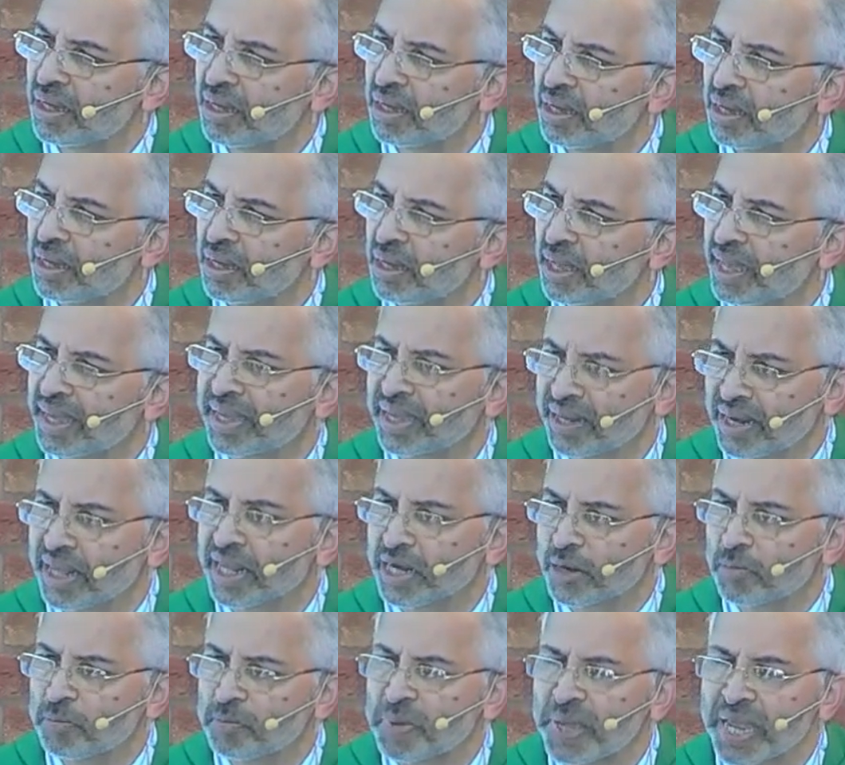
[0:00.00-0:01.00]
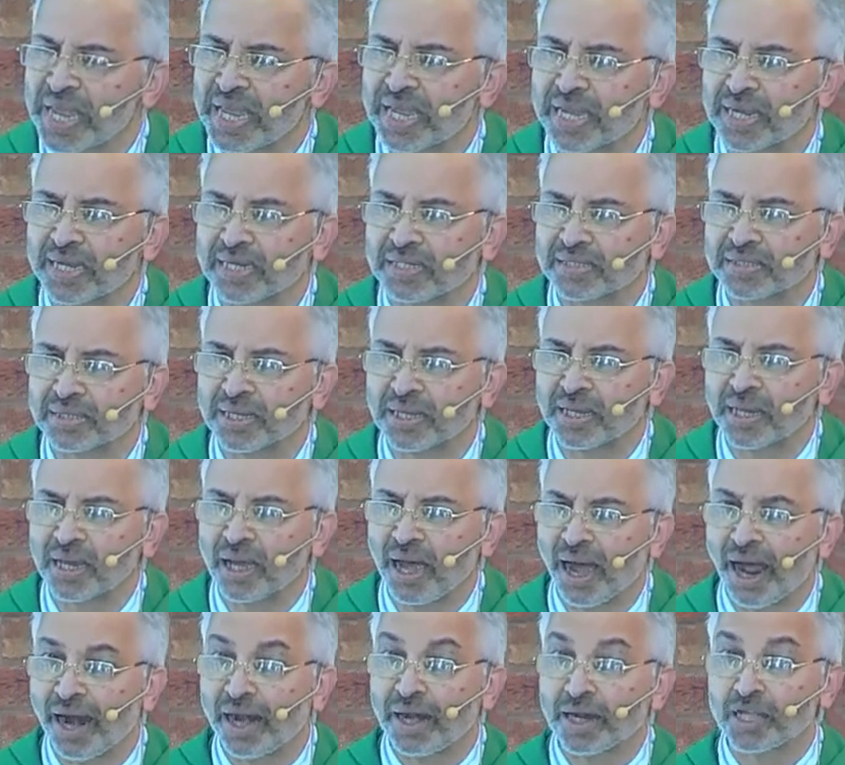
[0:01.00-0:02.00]
Again, I repeat,
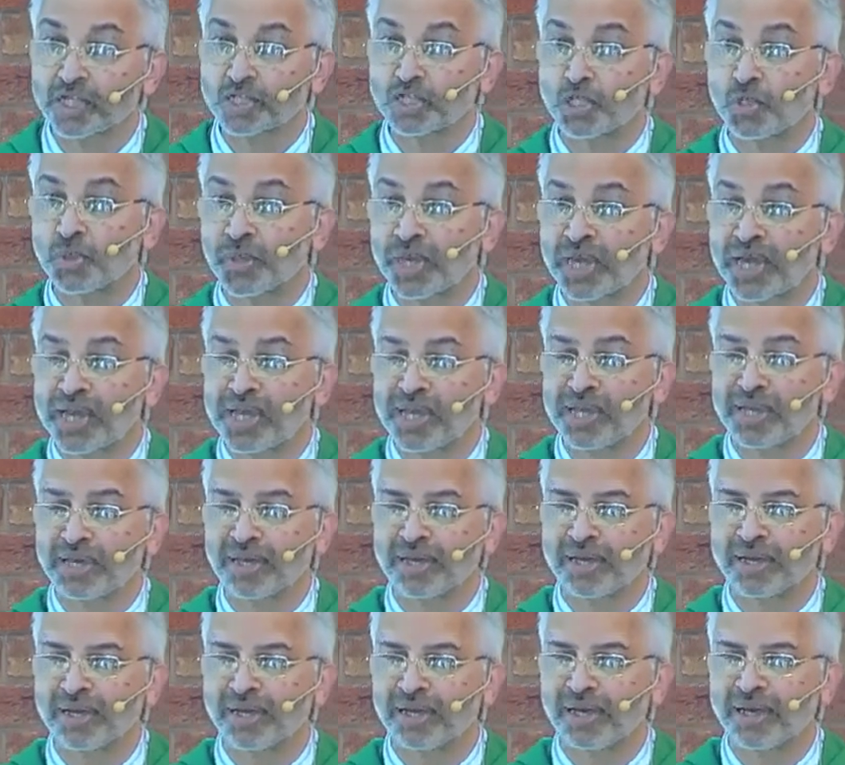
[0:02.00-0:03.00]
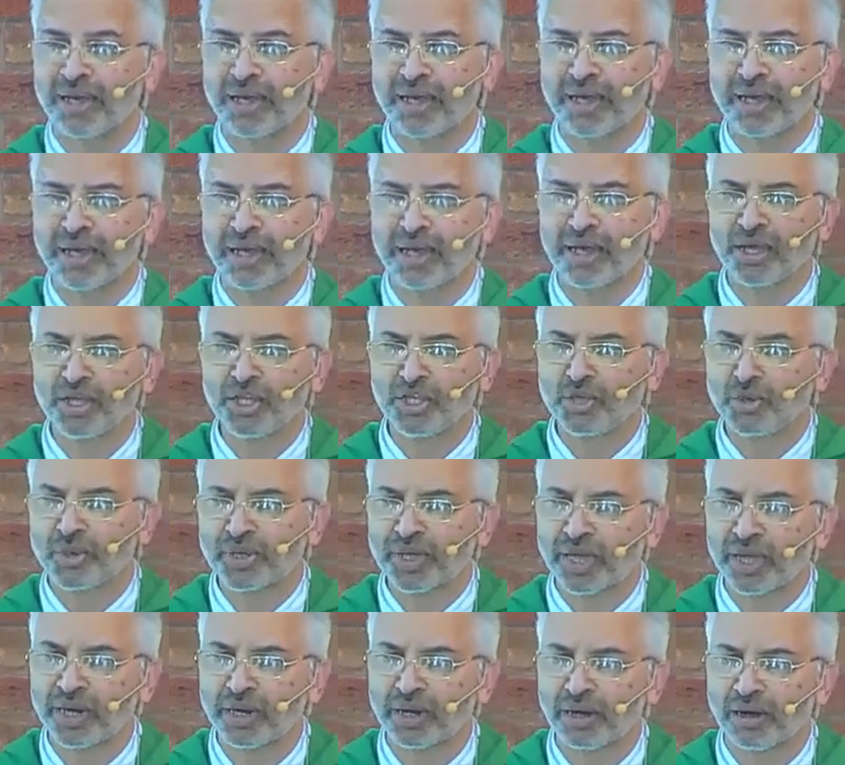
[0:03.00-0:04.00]
unless you hear, you
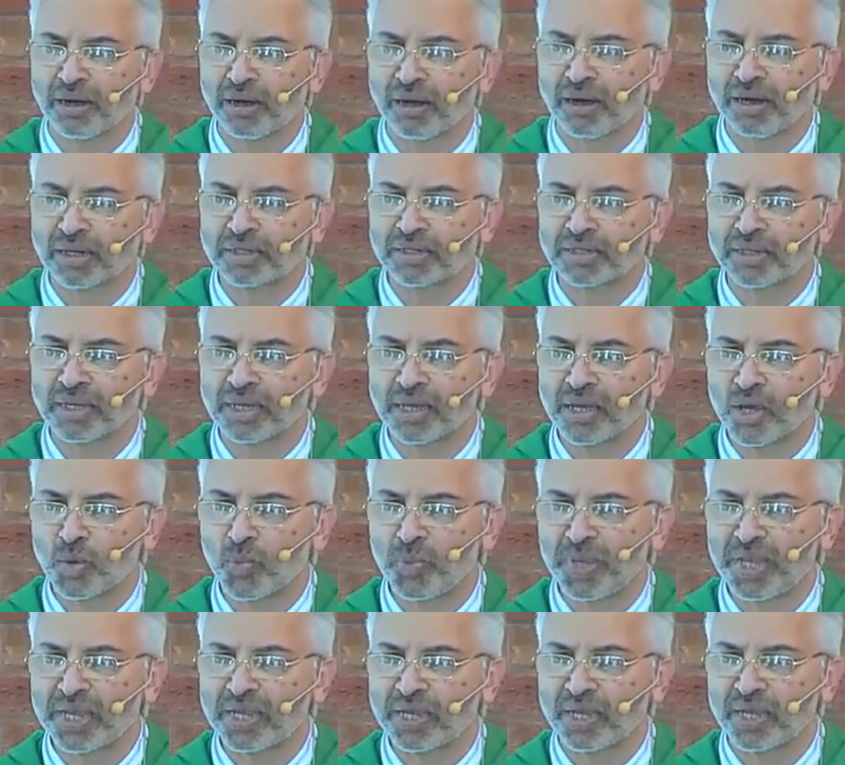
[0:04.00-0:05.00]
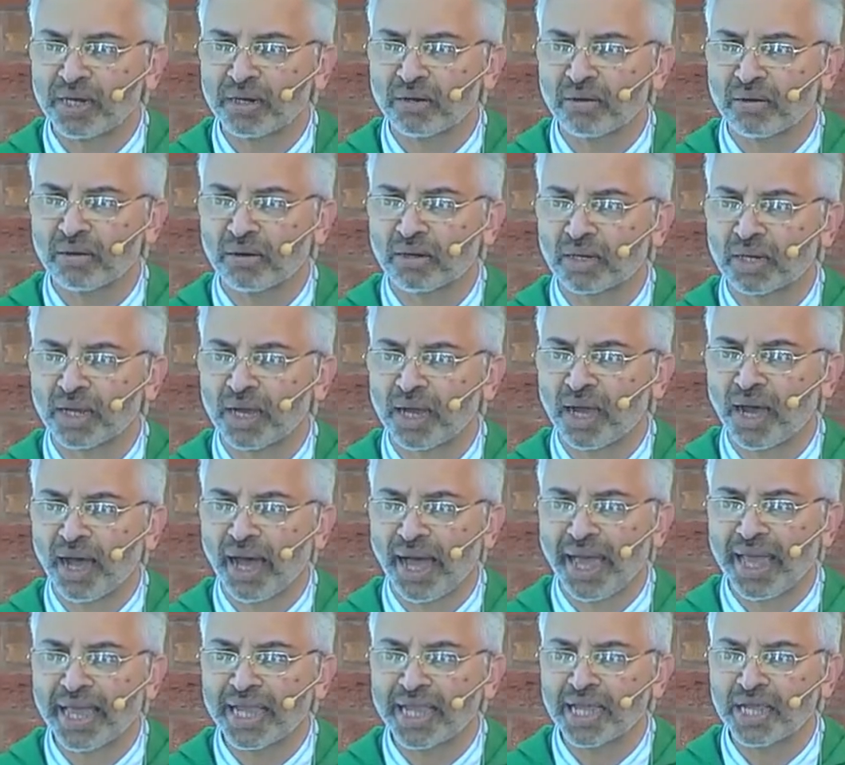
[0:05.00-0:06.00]
cannot, we cannot,
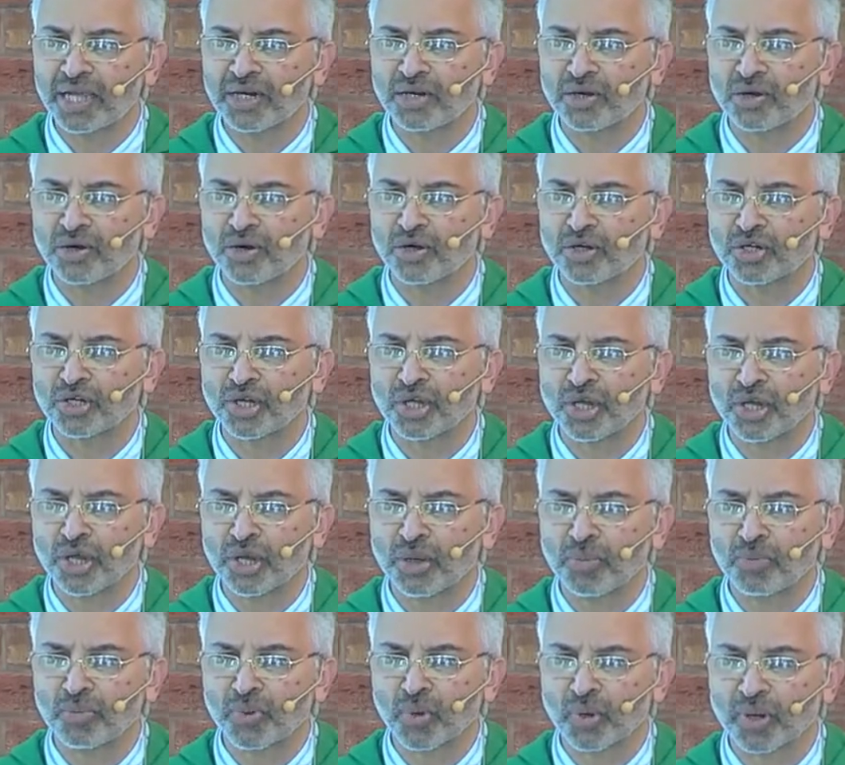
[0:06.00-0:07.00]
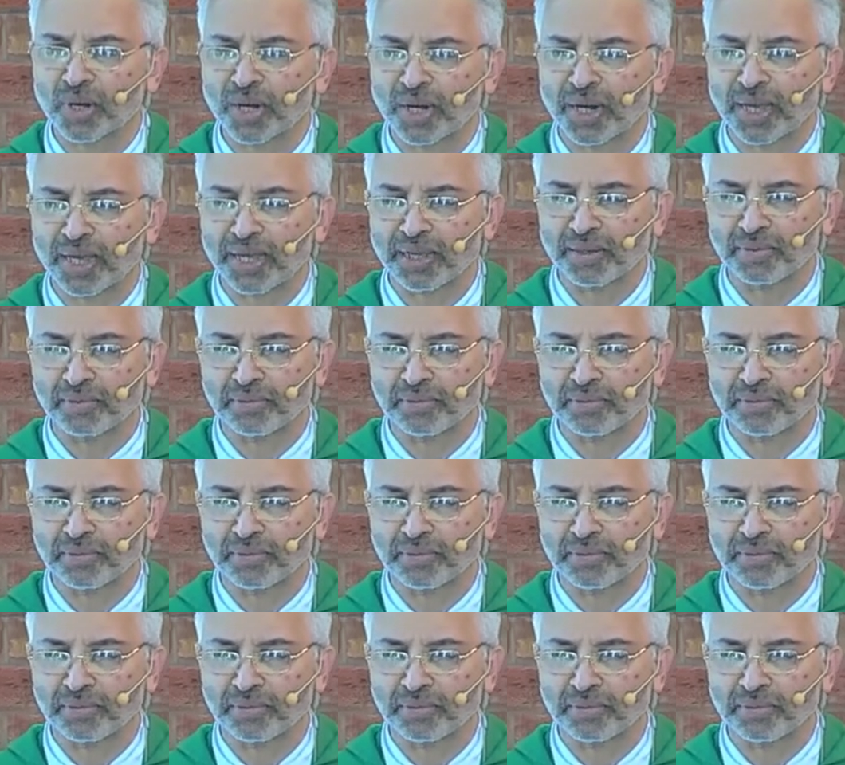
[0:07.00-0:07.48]
I cannot proclaim.